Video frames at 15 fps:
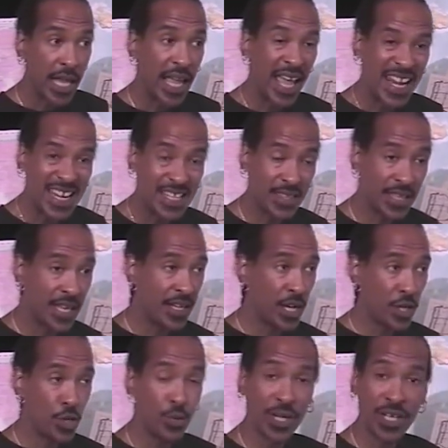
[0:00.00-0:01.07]
Anything that
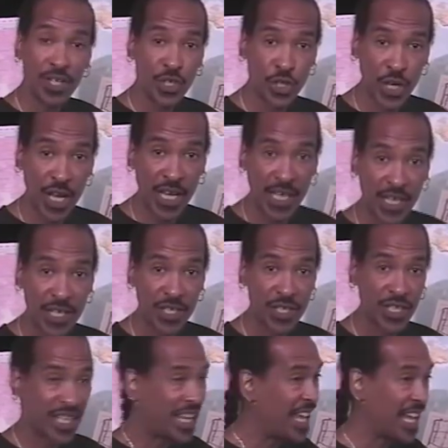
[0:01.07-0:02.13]
you can
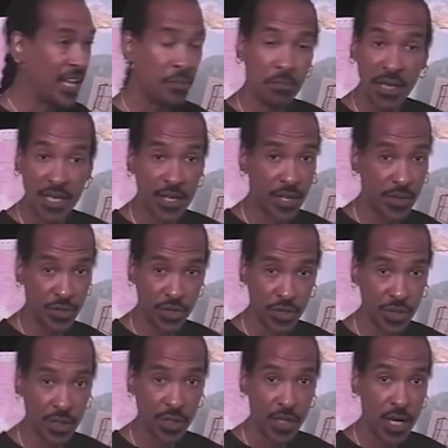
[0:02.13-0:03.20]
change can't be culture.
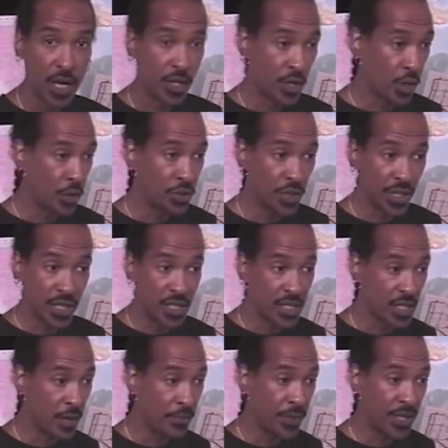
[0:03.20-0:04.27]
Culture is
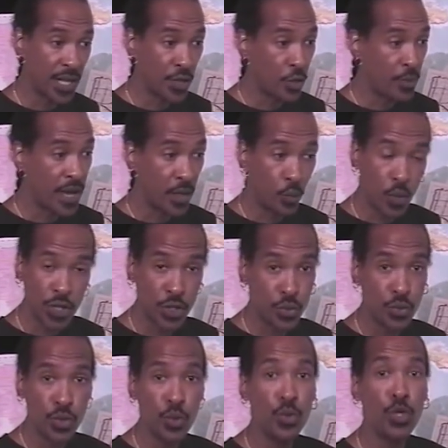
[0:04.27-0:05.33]
something that no matter what you
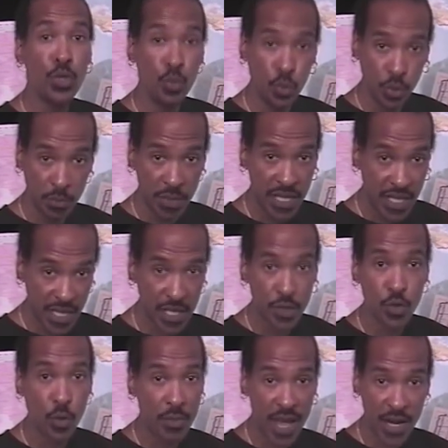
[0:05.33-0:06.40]
do, you will be it
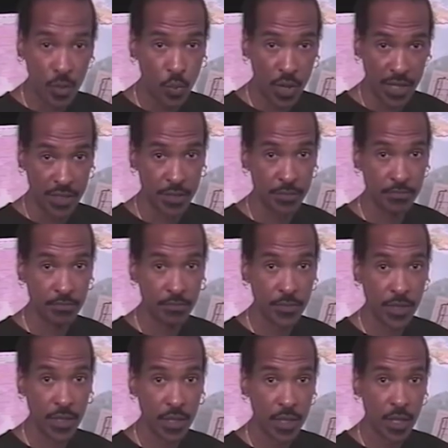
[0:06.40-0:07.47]
no matter what.
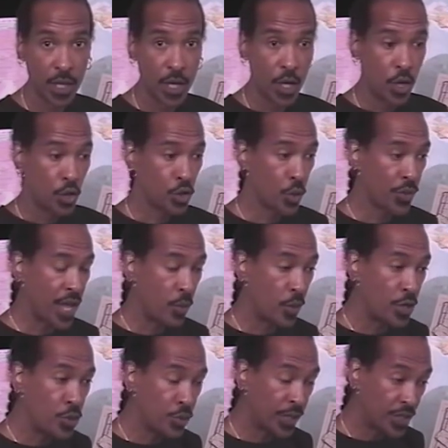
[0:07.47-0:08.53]
So that
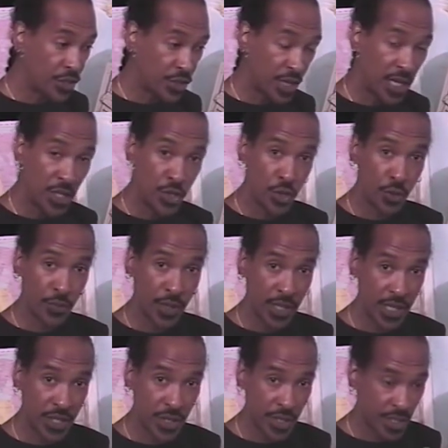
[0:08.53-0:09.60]
when you can change your
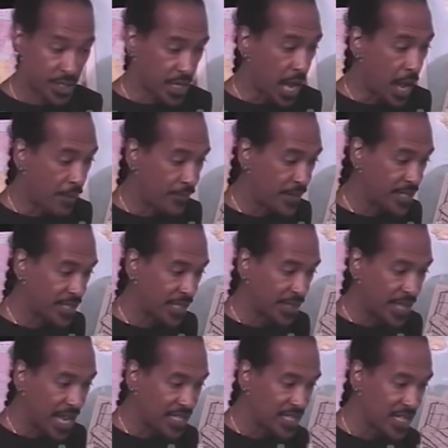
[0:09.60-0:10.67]
religion, it's obvious that
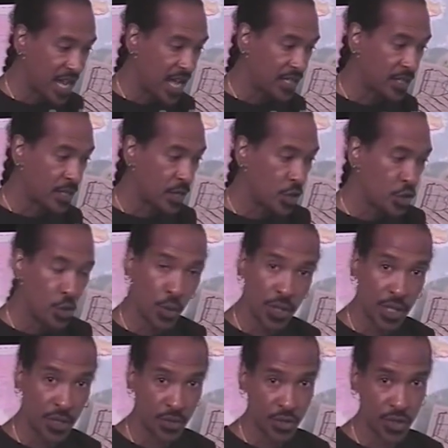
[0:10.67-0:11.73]
that's not your
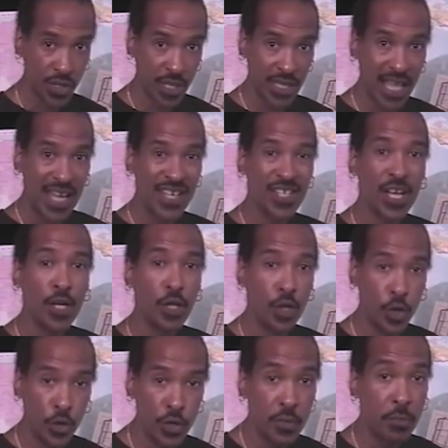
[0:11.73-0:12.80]
culture, that that is a
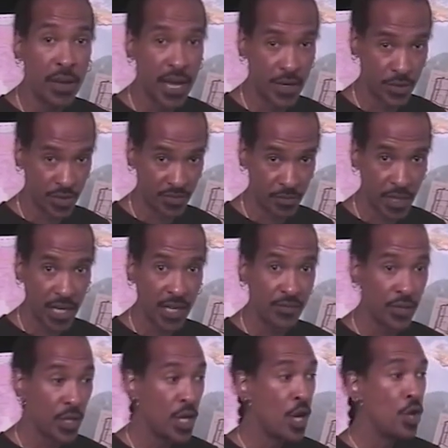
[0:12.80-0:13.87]
learned pattern of
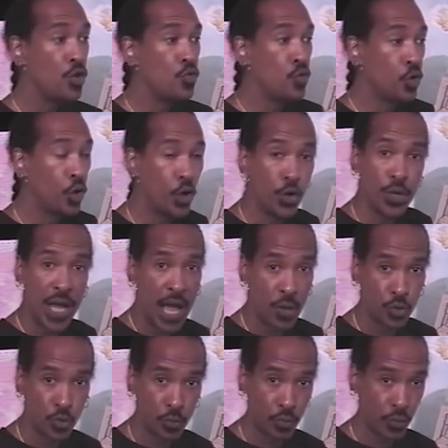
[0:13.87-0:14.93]
behavior. You learn how
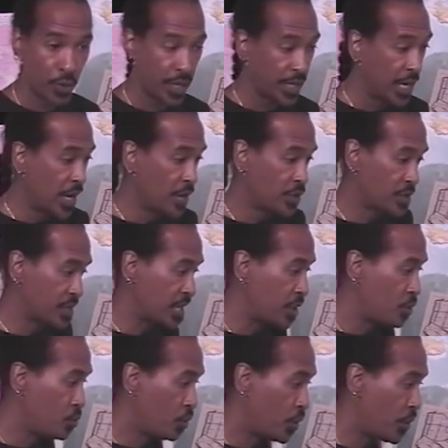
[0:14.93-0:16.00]
to pray. Just like
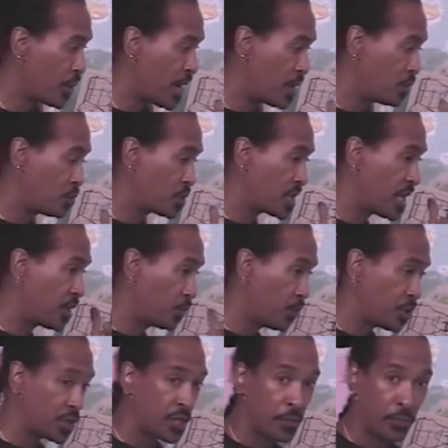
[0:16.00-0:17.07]
you learn how to say
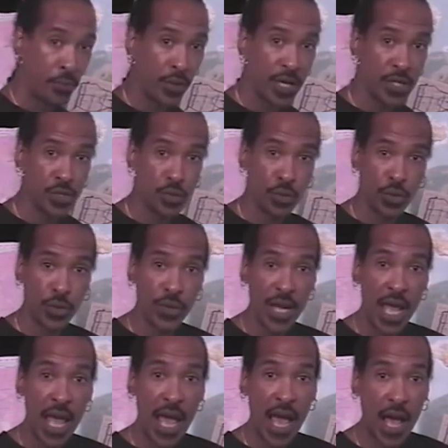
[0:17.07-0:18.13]
Christian prayers, you learn
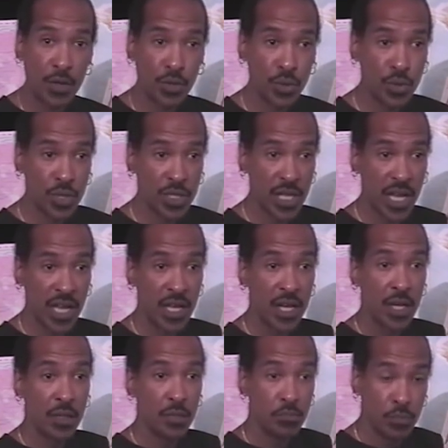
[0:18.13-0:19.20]
how to say
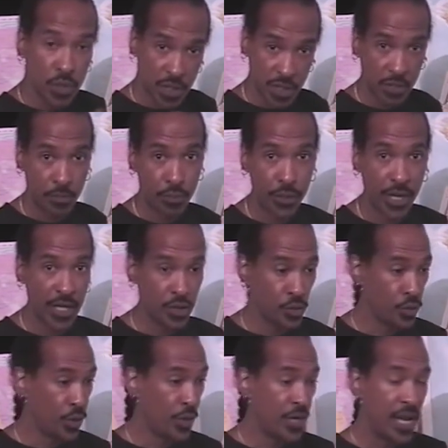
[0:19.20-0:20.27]
Muslim prayers, you
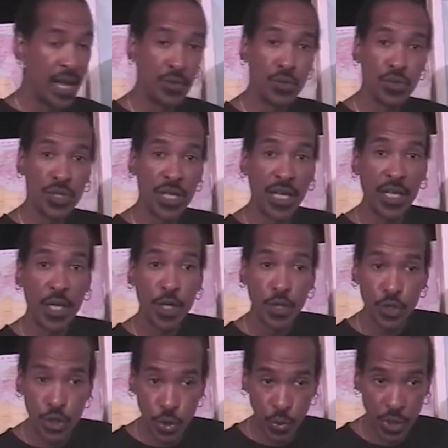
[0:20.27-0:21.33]
learn how to say
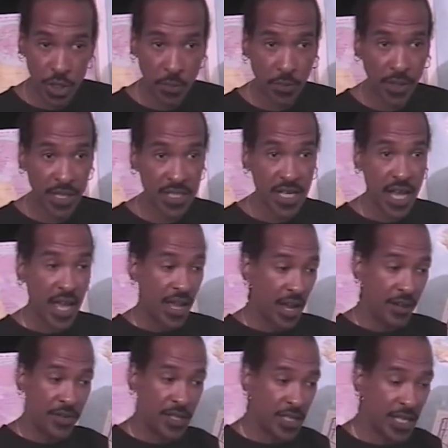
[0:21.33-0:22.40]
Jewish prayers.
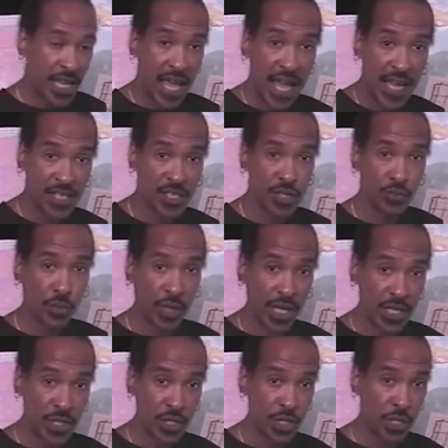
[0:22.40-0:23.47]
Everything has its
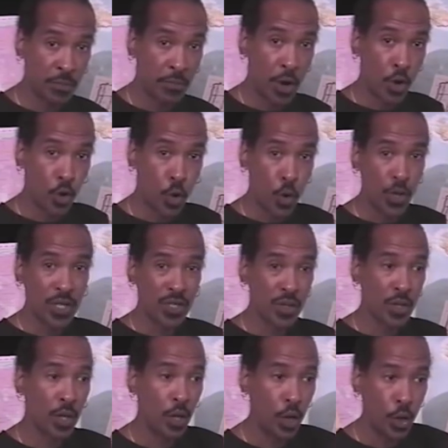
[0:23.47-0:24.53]
relationship according to
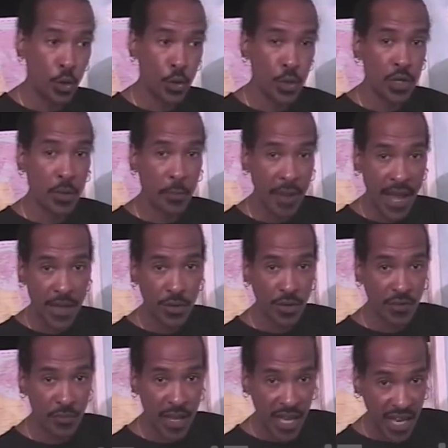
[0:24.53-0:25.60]
the learned pattern
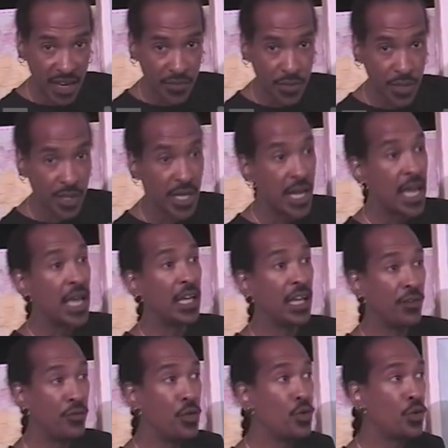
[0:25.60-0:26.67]
of behavior.
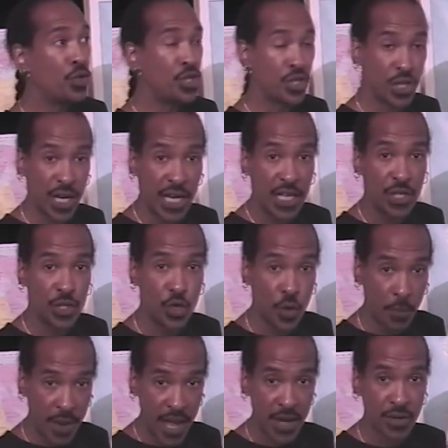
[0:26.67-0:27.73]
If you could change your
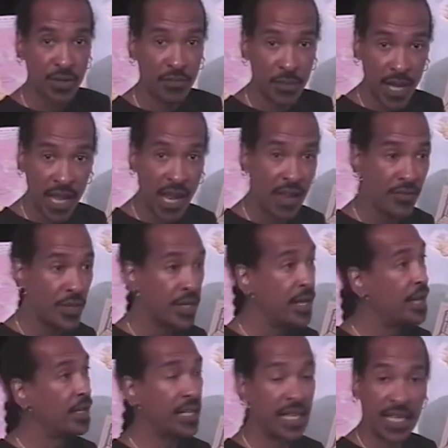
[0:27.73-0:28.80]
pattern of behavior,
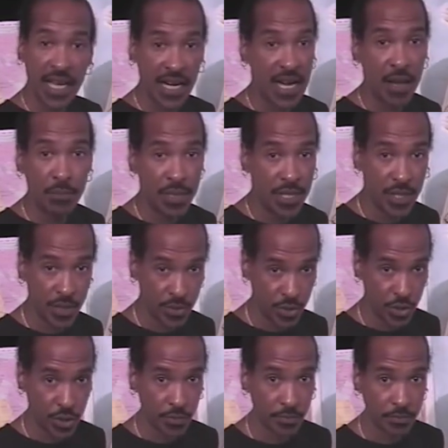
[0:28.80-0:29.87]
it cannot be
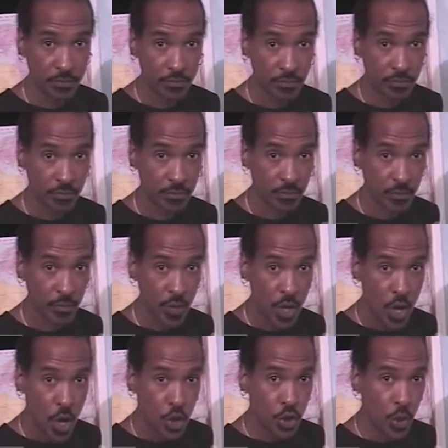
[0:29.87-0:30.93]
culture.
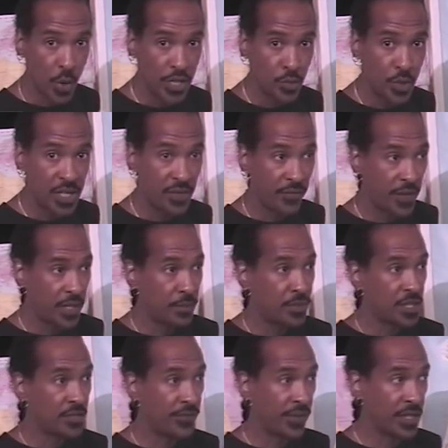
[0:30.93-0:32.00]
So as we develop
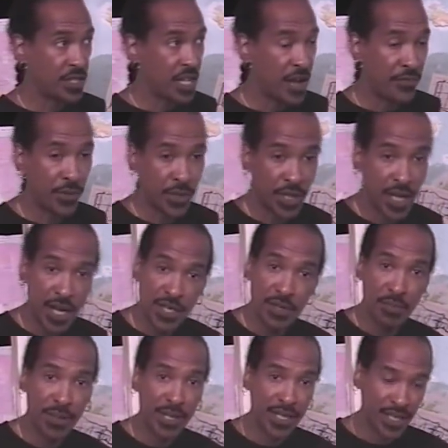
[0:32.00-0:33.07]
this philosophical
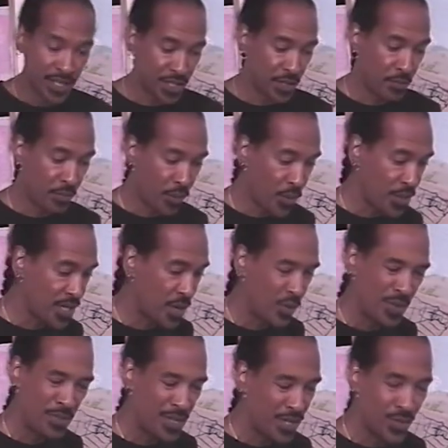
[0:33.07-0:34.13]
underpinning, it's important that we
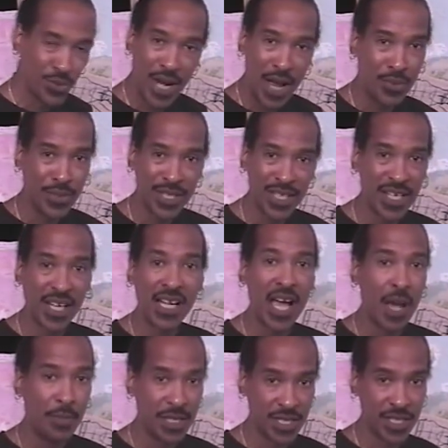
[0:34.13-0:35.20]
be grounded in a
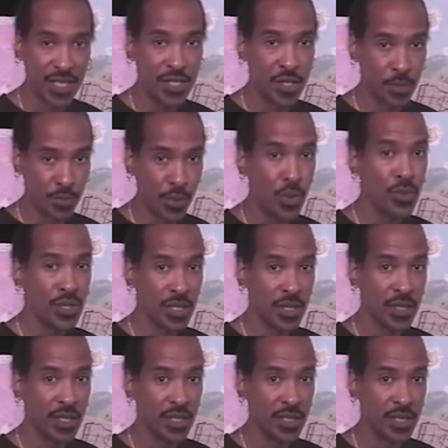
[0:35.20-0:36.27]
common sense approach to
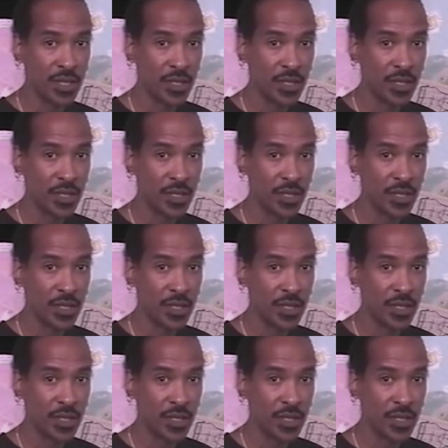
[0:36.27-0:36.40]
this.